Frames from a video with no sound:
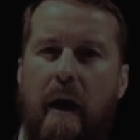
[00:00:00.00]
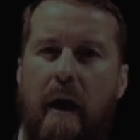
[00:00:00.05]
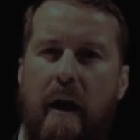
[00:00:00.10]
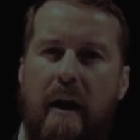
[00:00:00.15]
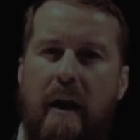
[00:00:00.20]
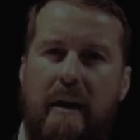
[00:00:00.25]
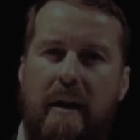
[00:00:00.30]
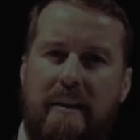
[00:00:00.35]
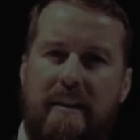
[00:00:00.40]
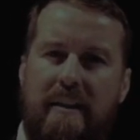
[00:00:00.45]

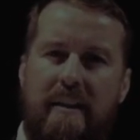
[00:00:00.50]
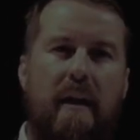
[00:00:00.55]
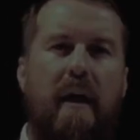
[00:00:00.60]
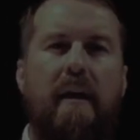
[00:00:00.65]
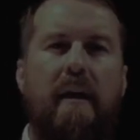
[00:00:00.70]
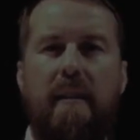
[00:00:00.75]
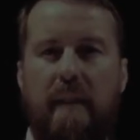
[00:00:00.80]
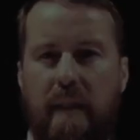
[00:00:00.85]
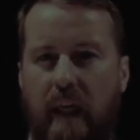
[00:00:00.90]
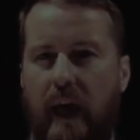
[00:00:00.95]
is
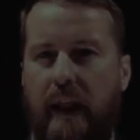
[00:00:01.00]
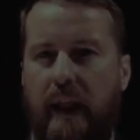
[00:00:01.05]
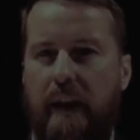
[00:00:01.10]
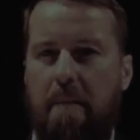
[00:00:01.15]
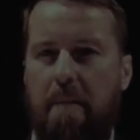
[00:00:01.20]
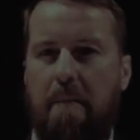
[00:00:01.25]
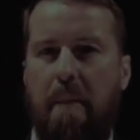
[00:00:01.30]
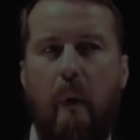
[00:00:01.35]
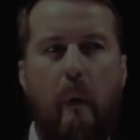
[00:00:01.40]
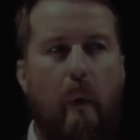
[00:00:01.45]
not that
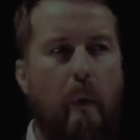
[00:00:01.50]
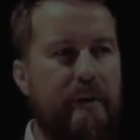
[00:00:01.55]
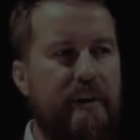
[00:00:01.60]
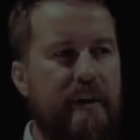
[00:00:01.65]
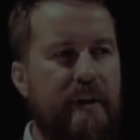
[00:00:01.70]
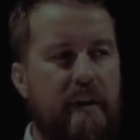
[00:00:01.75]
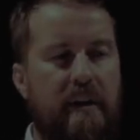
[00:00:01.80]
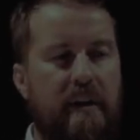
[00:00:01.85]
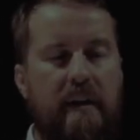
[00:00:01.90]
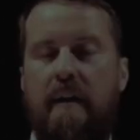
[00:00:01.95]

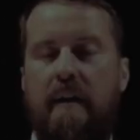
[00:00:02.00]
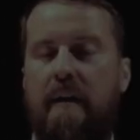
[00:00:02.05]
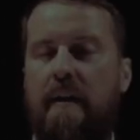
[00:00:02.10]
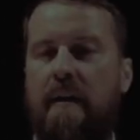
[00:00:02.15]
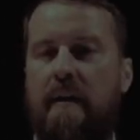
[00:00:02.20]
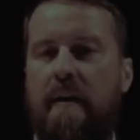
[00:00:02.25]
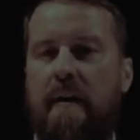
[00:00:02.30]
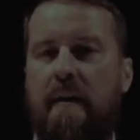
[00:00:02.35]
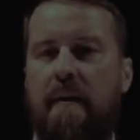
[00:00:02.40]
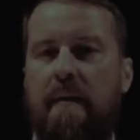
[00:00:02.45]
important,
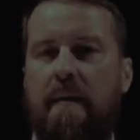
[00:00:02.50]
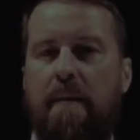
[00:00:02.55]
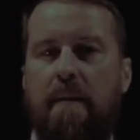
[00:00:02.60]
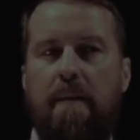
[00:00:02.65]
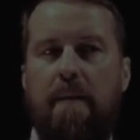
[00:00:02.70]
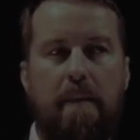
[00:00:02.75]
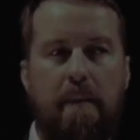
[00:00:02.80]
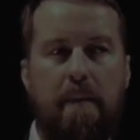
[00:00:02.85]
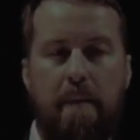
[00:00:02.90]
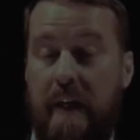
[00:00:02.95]

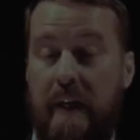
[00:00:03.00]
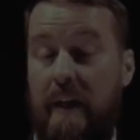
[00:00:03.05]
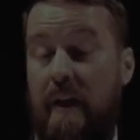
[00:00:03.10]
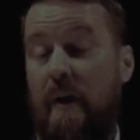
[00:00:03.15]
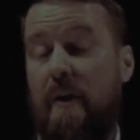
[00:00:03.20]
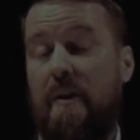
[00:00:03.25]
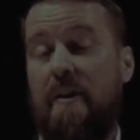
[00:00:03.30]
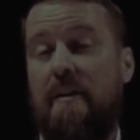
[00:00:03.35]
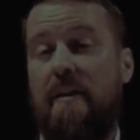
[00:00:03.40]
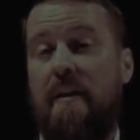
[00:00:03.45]

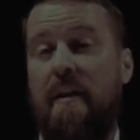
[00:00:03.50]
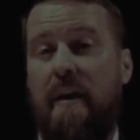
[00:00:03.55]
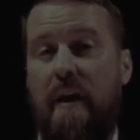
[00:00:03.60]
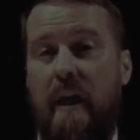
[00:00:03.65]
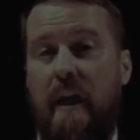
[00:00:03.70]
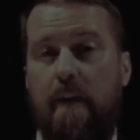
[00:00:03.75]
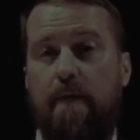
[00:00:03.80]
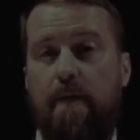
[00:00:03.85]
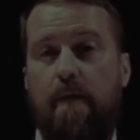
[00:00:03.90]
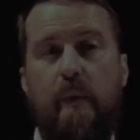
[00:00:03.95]
because
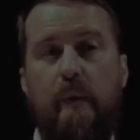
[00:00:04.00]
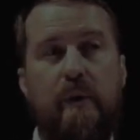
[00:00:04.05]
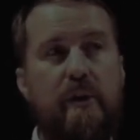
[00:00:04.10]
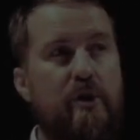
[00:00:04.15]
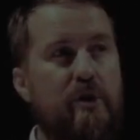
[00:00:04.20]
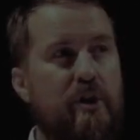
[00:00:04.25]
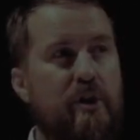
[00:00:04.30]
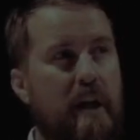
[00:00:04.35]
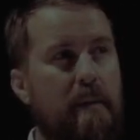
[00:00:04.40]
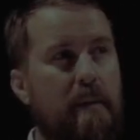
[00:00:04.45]
if we
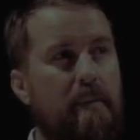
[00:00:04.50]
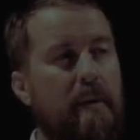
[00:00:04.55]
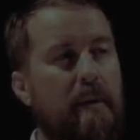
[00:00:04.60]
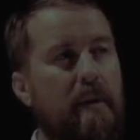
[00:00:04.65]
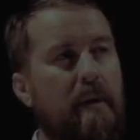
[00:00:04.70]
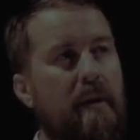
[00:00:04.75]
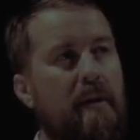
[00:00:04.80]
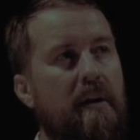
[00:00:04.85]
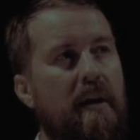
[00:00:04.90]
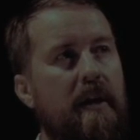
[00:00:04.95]

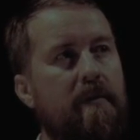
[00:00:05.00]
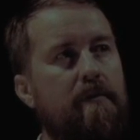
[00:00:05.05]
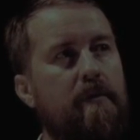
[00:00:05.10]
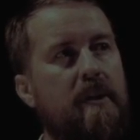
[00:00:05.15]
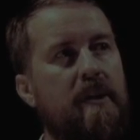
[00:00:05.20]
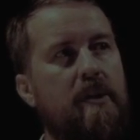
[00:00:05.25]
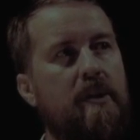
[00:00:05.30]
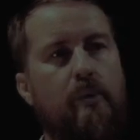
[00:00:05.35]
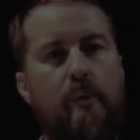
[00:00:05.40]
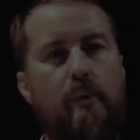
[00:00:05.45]

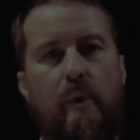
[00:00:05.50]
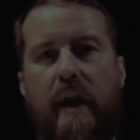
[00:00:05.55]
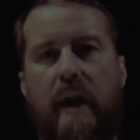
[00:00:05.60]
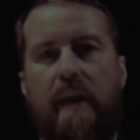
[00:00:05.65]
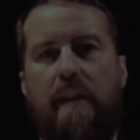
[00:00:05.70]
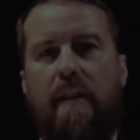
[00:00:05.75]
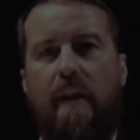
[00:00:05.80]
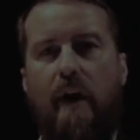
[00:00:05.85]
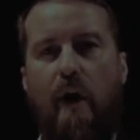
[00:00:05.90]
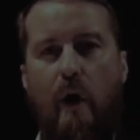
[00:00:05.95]

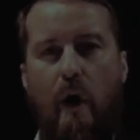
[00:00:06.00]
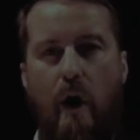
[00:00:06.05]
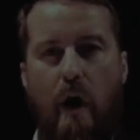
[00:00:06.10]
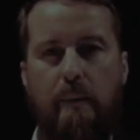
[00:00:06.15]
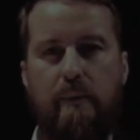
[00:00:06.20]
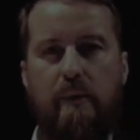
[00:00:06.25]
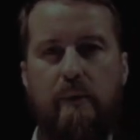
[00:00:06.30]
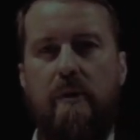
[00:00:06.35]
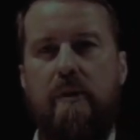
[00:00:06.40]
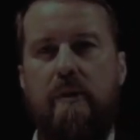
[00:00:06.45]
create the
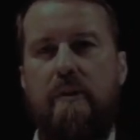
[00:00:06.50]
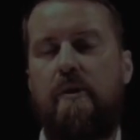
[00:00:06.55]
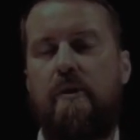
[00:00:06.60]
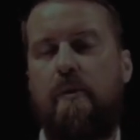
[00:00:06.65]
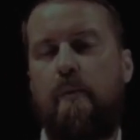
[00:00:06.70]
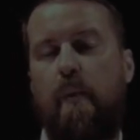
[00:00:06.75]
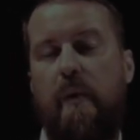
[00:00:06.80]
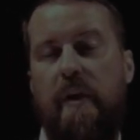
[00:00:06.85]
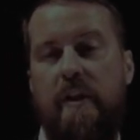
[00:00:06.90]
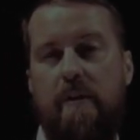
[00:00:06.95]
options
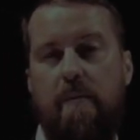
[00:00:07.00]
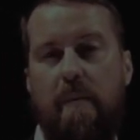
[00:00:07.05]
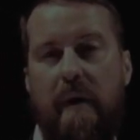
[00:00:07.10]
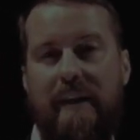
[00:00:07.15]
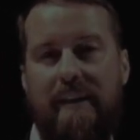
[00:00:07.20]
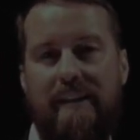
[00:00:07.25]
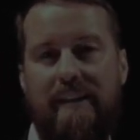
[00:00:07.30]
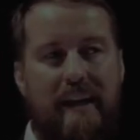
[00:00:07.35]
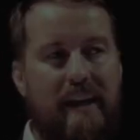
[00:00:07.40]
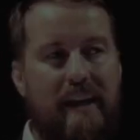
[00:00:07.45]
which make
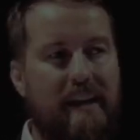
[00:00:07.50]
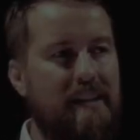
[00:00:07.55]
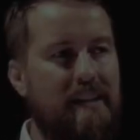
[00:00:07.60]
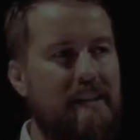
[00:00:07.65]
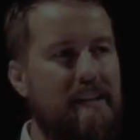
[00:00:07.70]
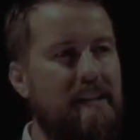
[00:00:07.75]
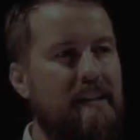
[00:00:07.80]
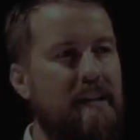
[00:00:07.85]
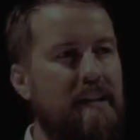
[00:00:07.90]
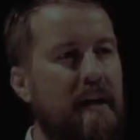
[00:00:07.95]

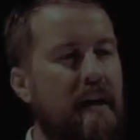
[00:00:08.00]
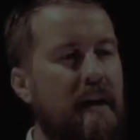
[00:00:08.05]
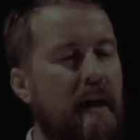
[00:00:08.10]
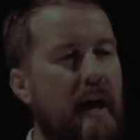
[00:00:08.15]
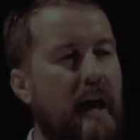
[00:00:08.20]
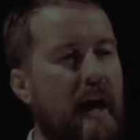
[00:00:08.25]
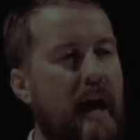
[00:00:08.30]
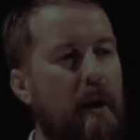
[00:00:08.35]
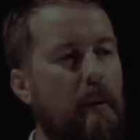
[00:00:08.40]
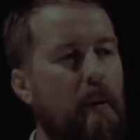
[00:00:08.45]
sense
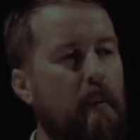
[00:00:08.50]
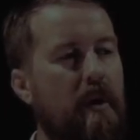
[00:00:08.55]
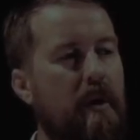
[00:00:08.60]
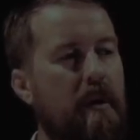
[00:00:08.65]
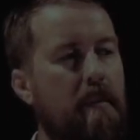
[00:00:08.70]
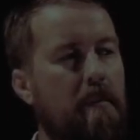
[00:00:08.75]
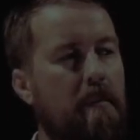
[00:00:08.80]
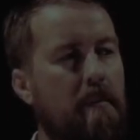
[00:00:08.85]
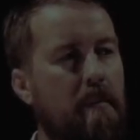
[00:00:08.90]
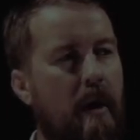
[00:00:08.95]
and we
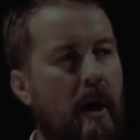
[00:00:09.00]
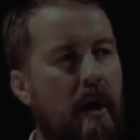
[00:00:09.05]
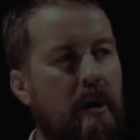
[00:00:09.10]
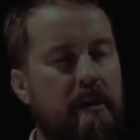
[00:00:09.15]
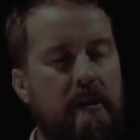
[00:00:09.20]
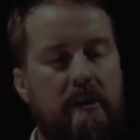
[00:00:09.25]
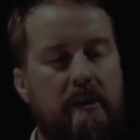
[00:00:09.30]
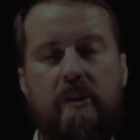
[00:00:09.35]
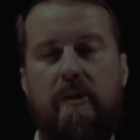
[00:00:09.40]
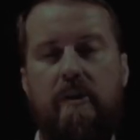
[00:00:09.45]

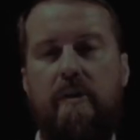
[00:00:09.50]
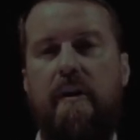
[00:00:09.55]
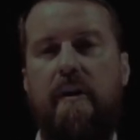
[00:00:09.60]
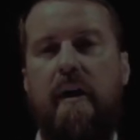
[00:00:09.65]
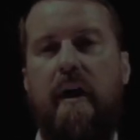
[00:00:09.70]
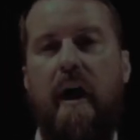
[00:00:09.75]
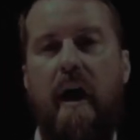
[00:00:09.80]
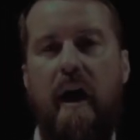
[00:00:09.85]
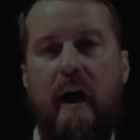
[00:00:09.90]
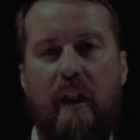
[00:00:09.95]
monitor
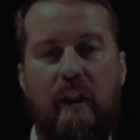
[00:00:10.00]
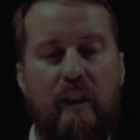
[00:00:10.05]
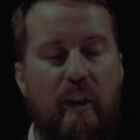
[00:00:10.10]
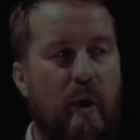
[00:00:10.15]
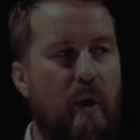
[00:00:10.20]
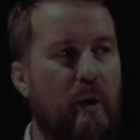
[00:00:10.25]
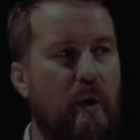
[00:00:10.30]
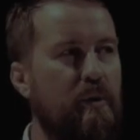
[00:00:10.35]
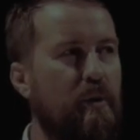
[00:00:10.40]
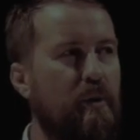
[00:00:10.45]

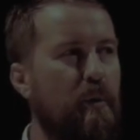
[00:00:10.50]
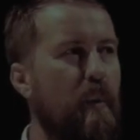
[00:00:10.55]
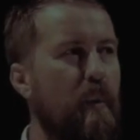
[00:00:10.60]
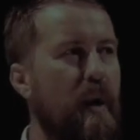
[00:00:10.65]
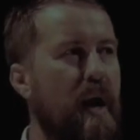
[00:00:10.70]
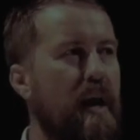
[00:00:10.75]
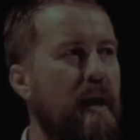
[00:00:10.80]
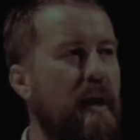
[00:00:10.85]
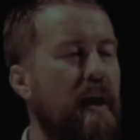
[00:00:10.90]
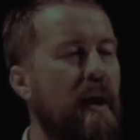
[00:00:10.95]
along the
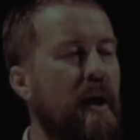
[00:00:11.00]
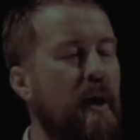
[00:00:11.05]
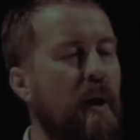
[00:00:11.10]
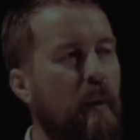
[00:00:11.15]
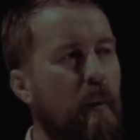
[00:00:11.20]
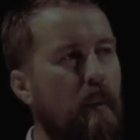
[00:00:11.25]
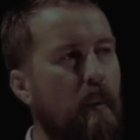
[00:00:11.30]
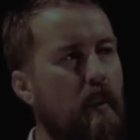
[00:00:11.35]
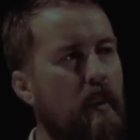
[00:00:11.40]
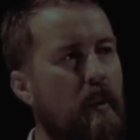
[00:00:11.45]
way,
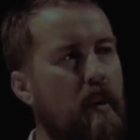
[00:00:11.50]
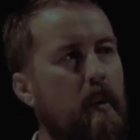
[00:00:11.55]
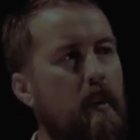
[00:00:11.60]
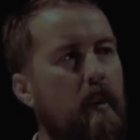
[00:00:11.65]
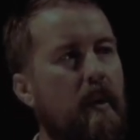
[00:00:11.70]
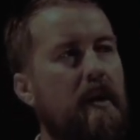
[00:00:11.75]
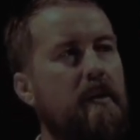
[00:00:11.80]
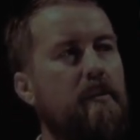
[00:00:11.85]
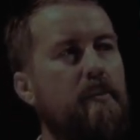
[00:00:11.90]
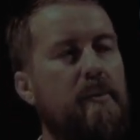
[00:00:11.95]
we
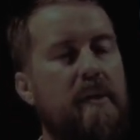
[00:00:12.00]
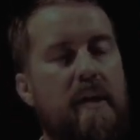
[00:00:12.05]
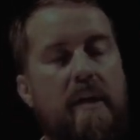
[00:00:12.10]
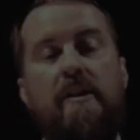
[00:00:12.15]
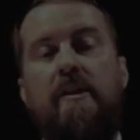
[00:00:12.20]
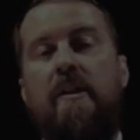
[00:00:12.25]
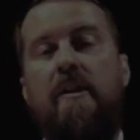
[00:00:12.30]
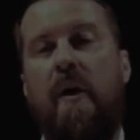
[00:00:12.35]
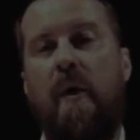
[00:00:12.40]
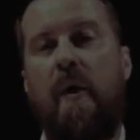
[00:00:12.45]
will
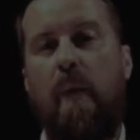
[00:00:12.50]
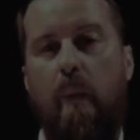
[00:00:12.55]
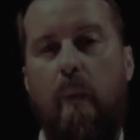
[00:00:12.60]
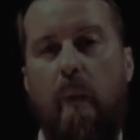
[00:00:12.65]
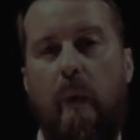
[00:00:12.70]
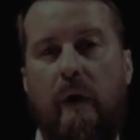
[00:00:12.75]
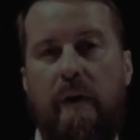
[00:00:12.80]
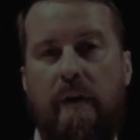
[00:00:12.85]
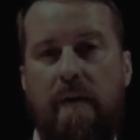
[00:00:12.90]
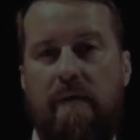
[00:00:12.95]
reach
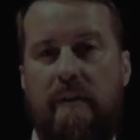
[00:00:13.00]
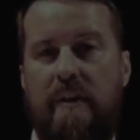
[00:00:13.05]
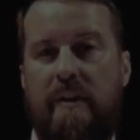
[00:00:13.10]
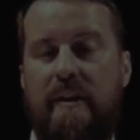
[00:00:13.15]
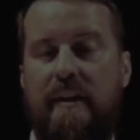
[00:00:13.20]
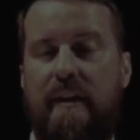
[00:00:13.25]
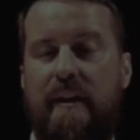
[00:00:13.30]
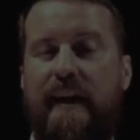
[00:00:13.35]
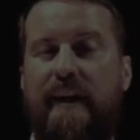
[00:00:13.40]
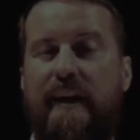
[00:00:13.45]
one of the
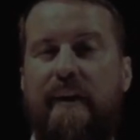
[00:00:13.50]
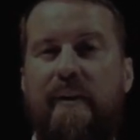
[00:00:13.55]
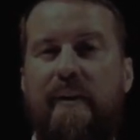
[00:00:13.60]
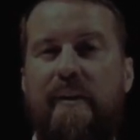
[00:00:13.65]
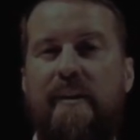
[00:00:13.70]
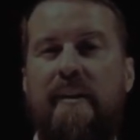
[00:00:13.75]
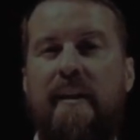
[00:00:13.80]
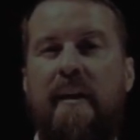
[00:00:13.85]
scenarios